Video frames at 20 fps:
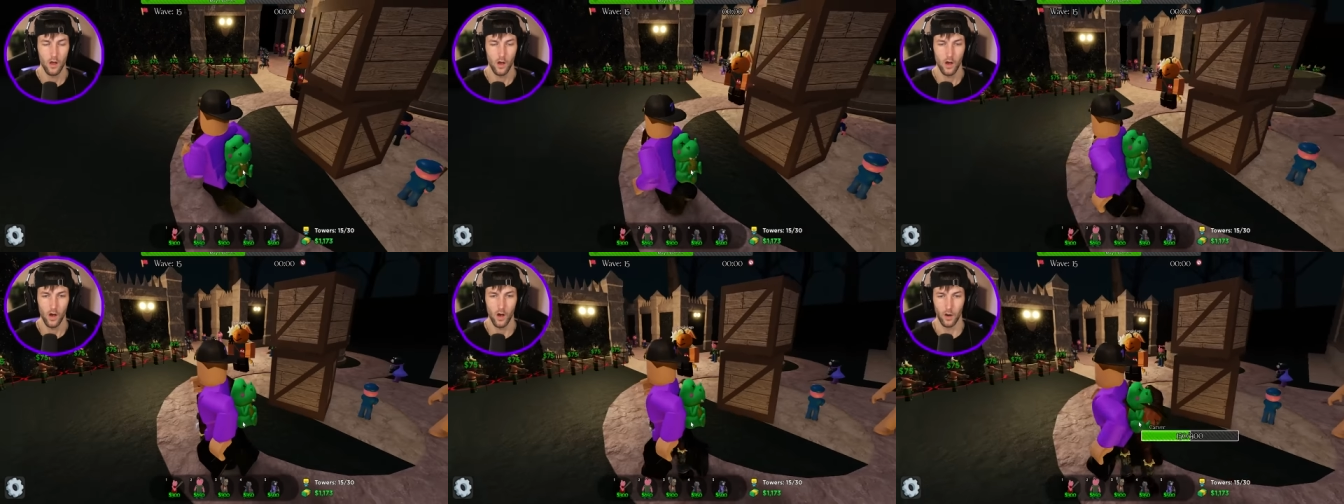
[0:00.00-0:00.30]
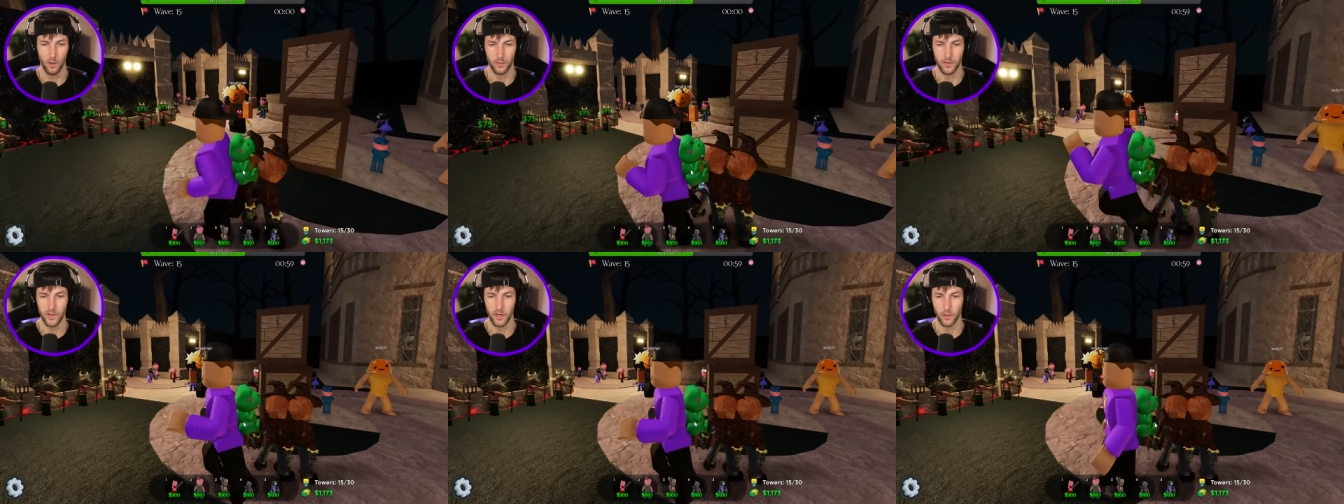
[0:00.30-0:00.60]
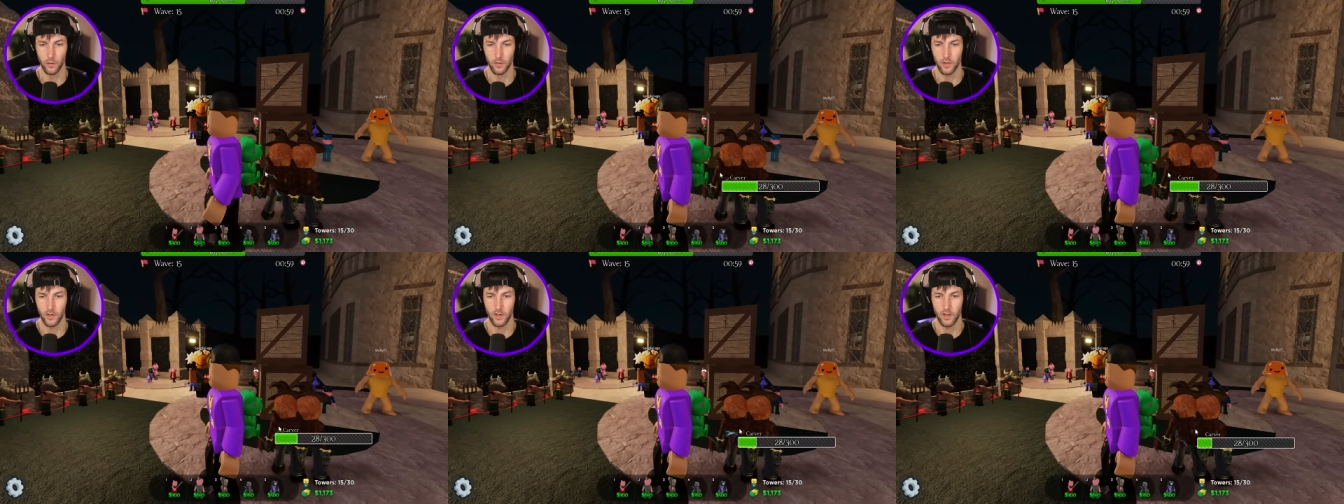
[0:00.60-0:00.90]
Oh,
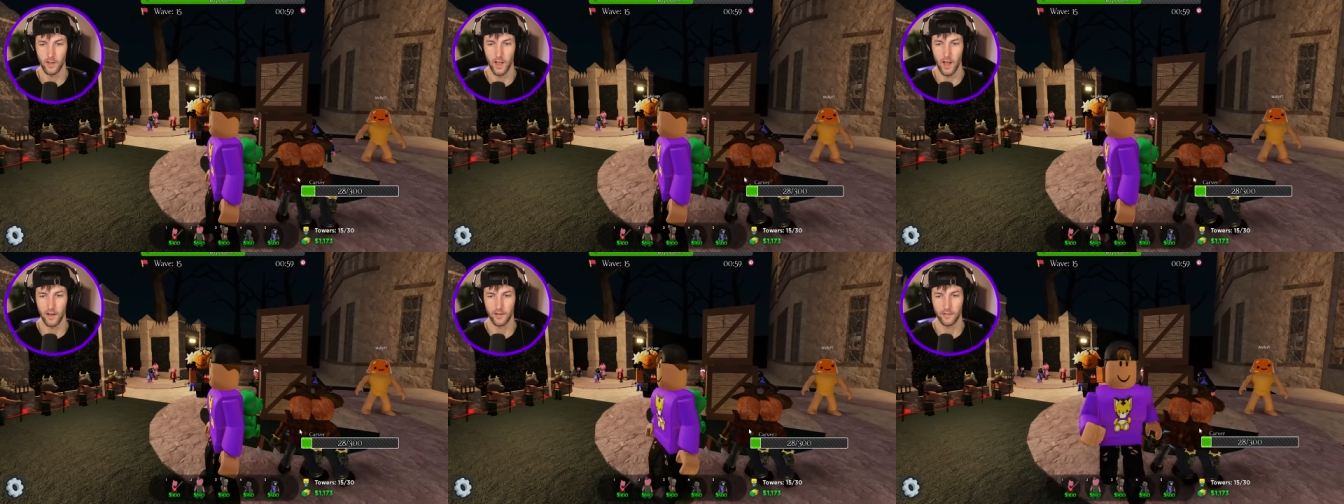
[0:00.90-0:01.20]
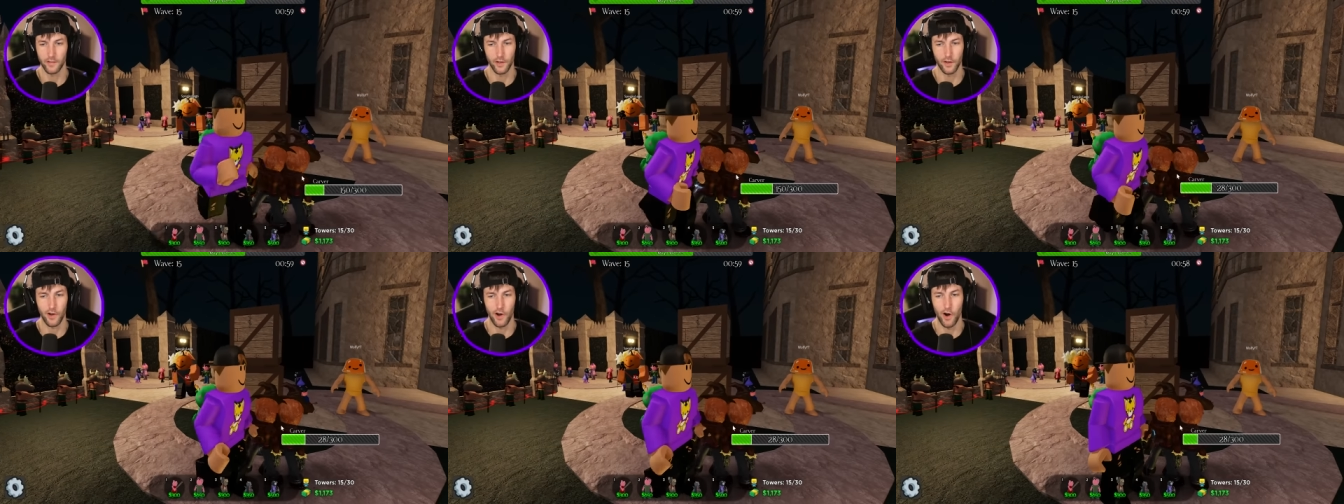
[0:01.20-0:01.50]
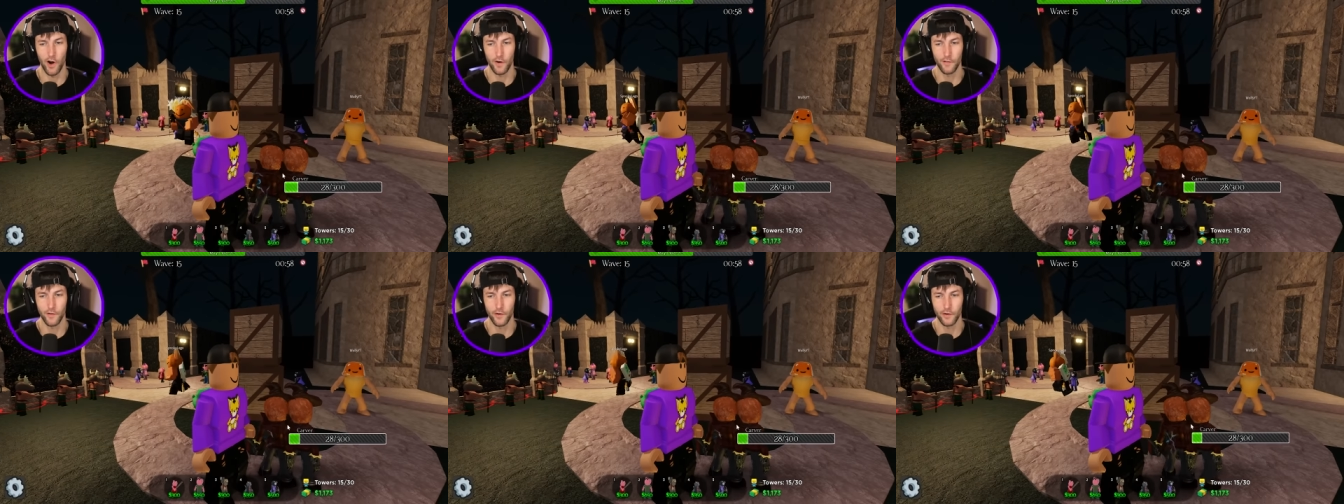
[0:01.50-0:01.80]
dude. The Guys, the
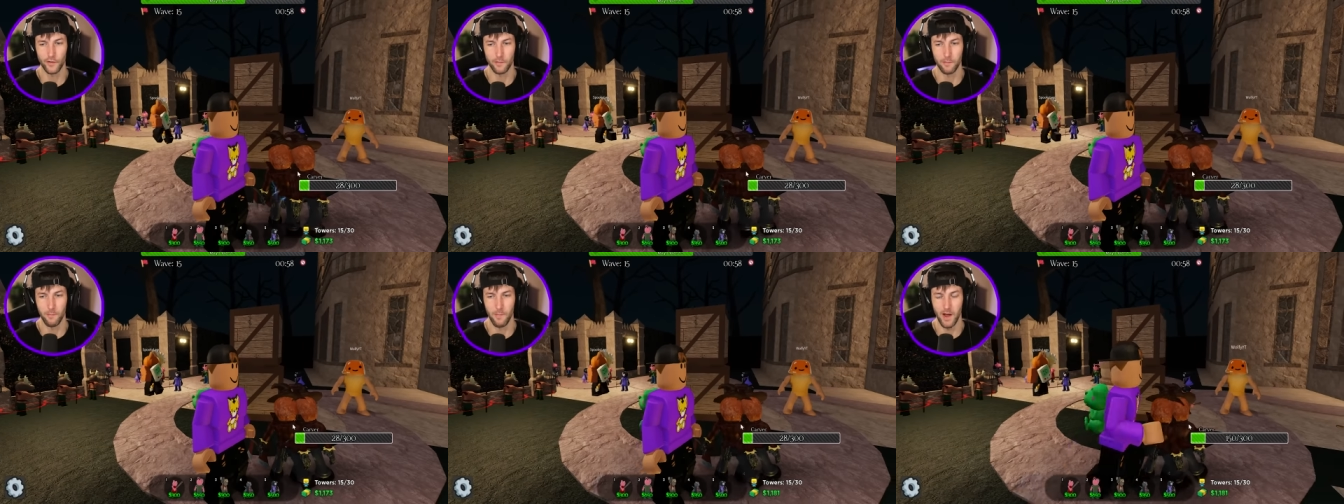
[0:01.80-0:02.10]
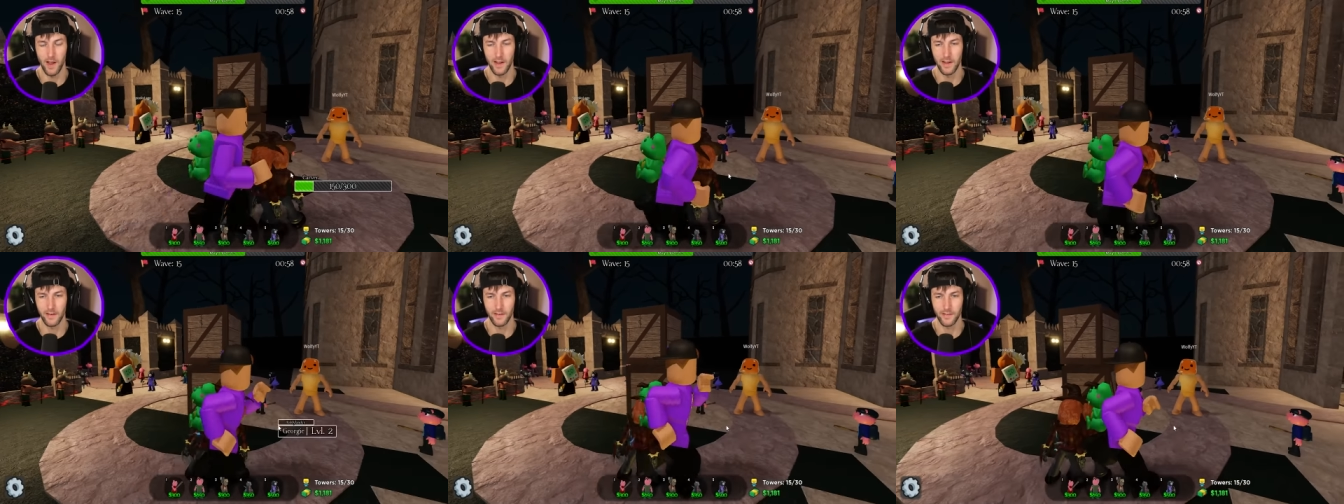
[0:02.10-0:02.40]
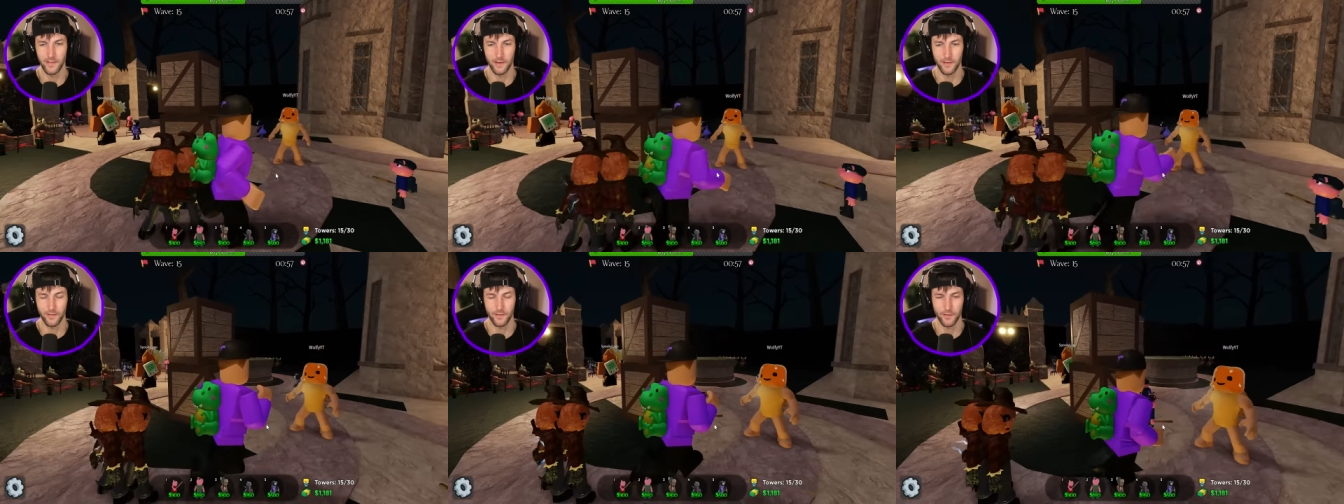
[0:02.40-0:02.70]
carvers
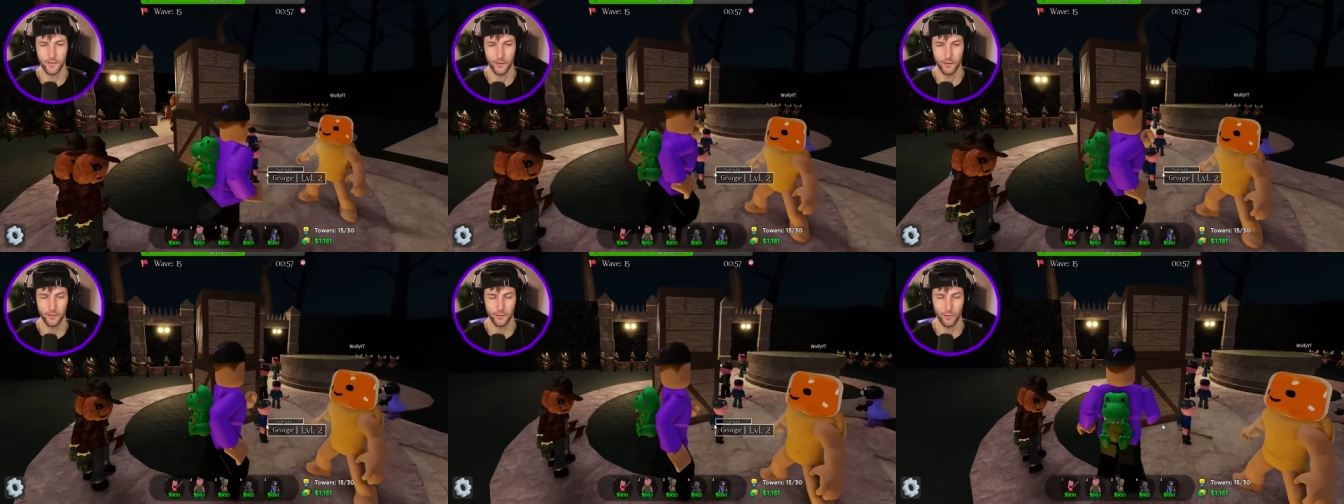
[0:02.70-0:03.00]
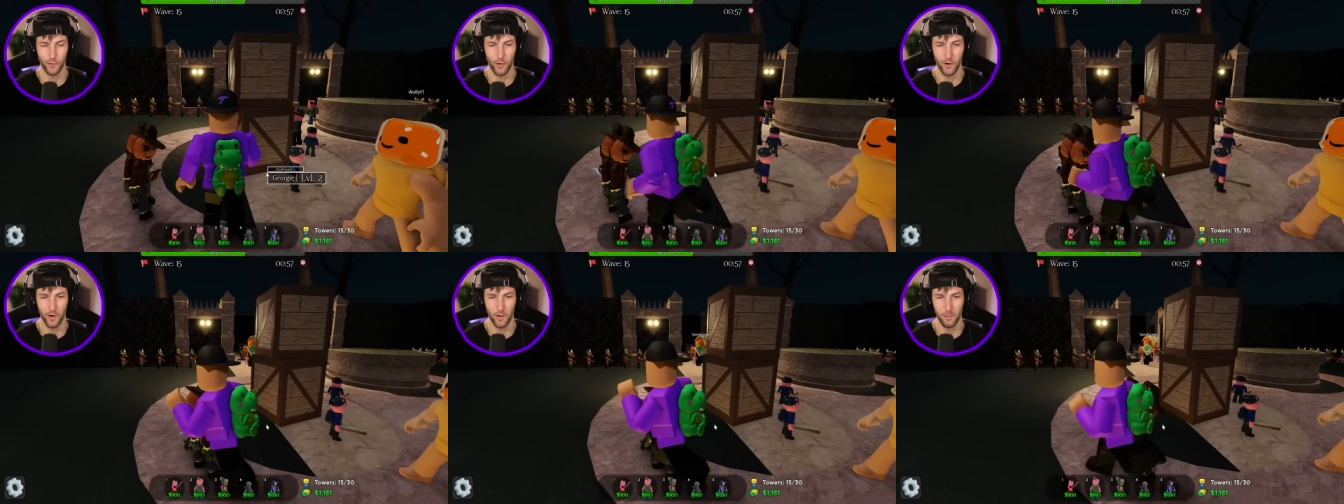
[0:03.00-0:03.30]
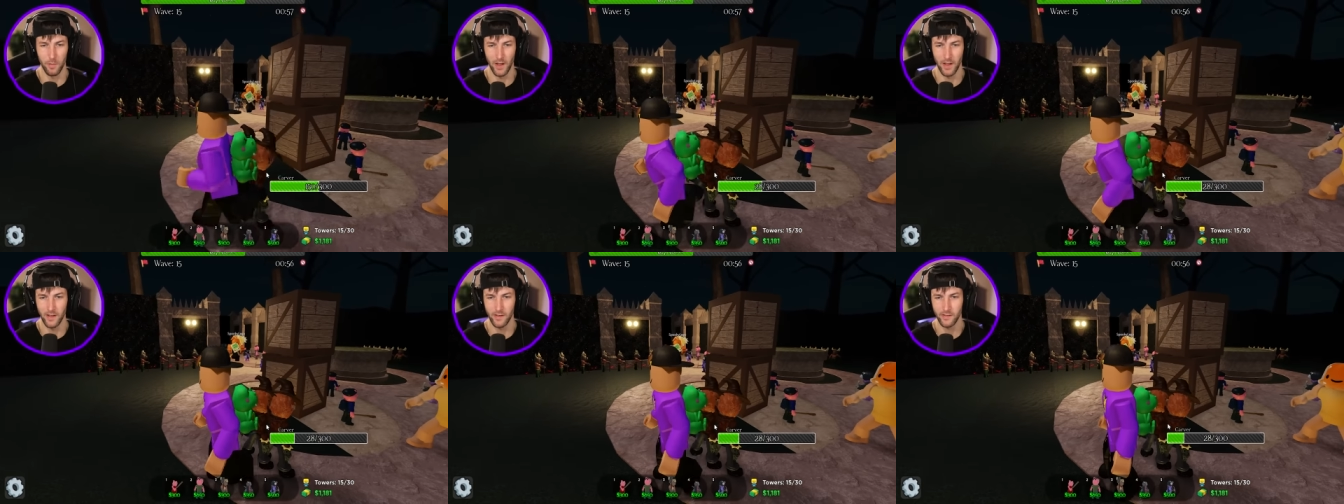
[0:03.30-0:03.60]
might de destroy
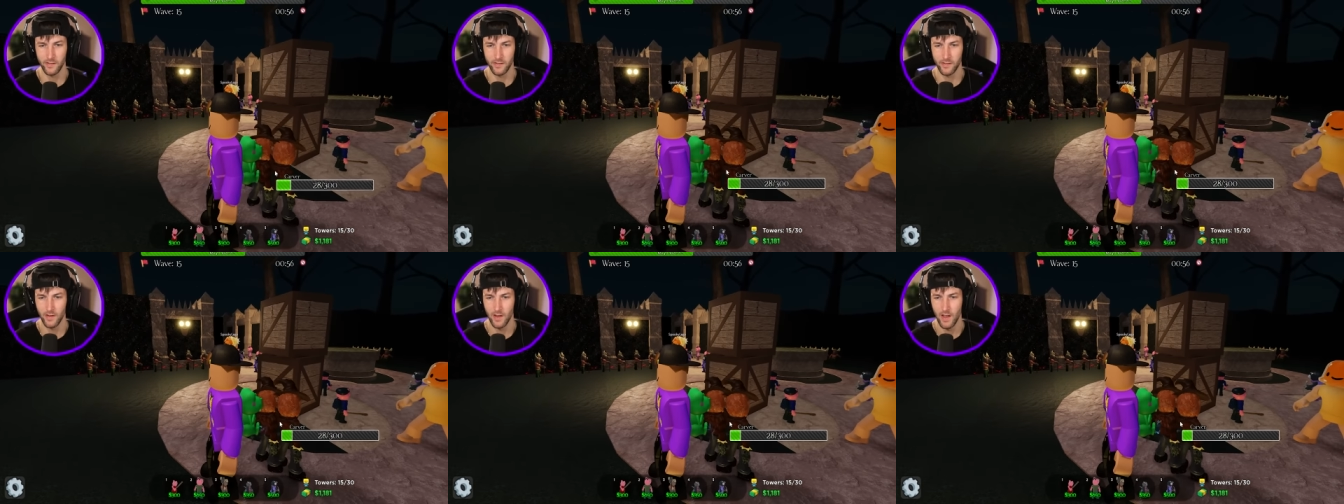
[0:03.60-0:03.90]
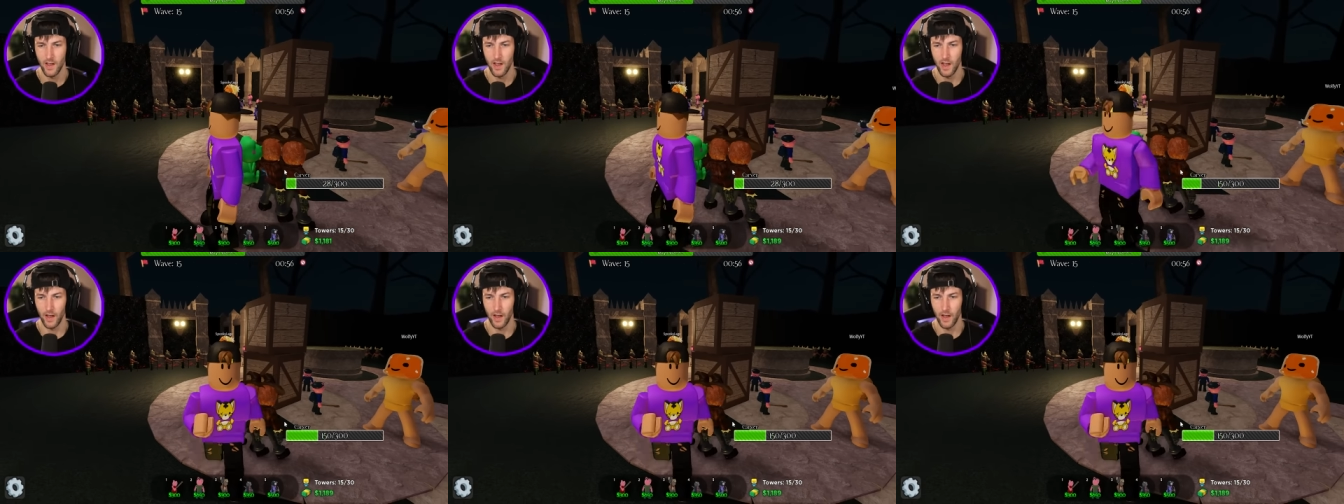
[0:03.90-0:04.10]
our base.